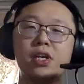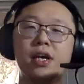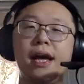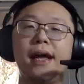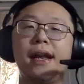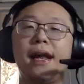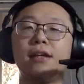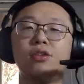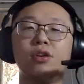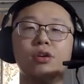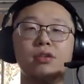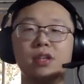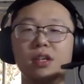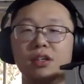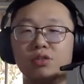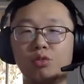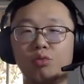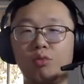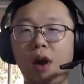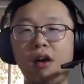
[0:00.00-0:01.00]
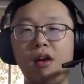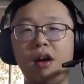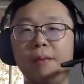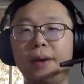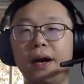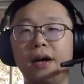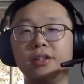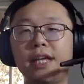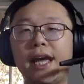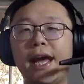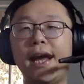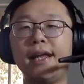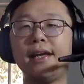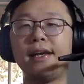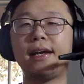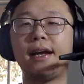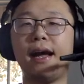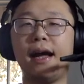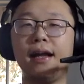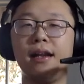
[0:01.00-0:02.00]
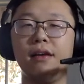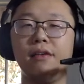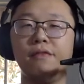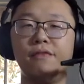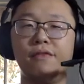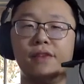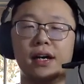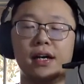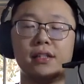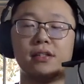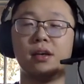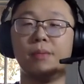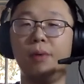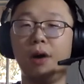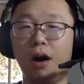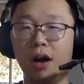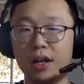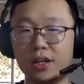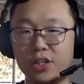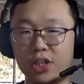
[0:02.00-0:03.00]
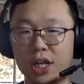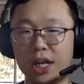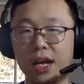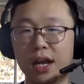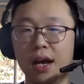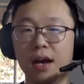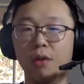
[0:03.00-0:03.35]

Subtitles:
And I don't need to worry about any kind of topology